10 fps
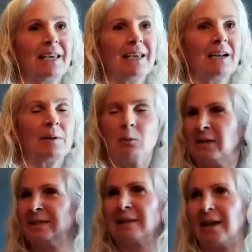And I'm like,
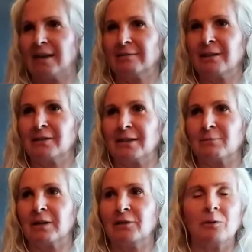what's that?
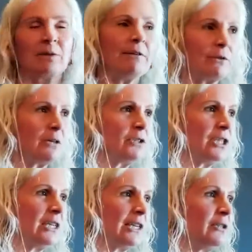I know life
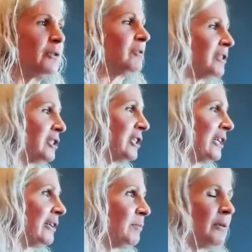coaching, I know
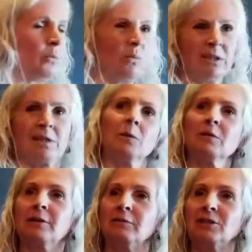nutrition, but what's
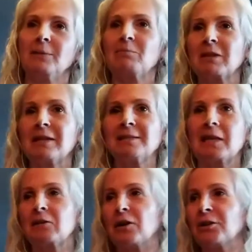soul coaching?
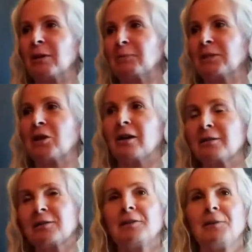So I called them up and
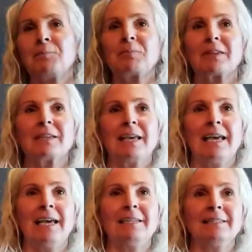talked to them.
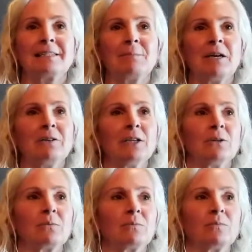And it's about,
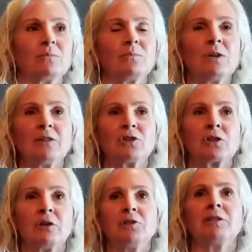not just
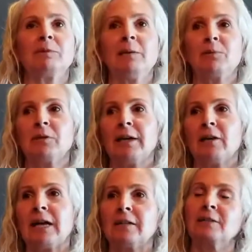coaching people
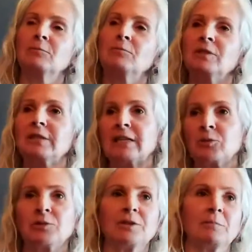around how to
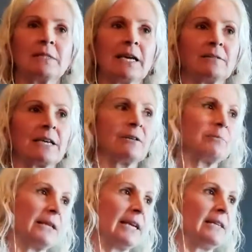schedule themselves, how to
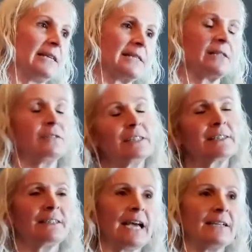plan this and
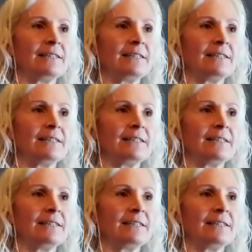that.